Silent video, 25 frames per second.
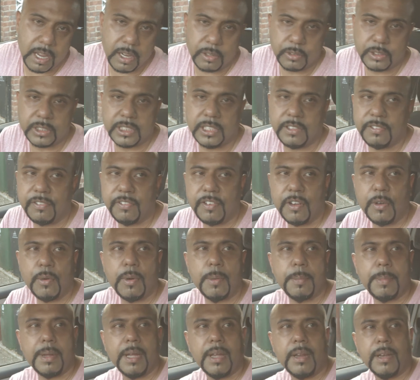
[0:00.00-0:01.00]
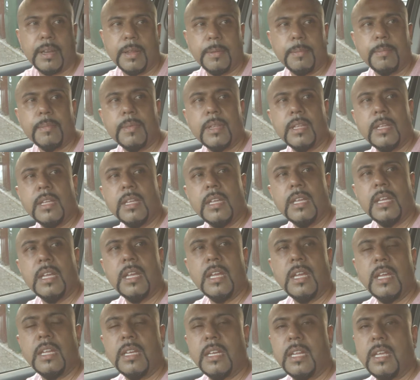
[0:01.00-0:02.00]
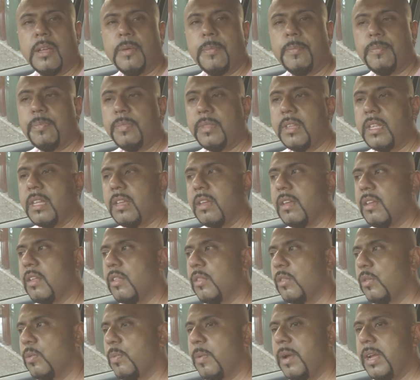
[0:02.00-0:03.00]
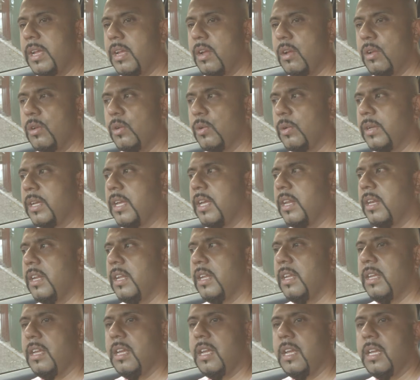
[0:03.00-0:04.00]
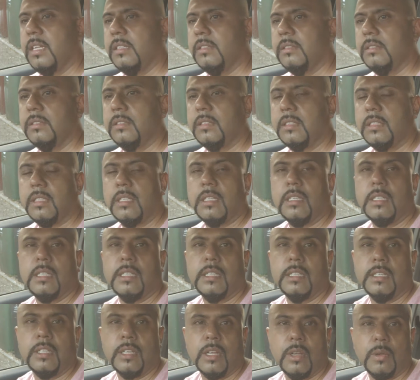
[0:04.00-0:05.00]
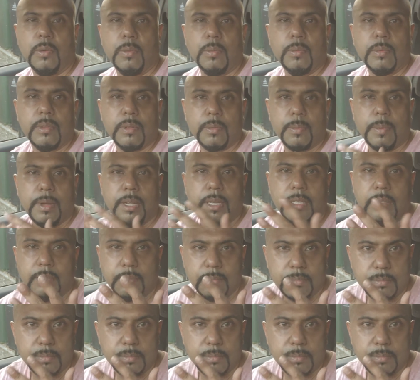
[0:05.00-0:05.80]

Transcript: how she felt about it. Now, the way I look at it, and the way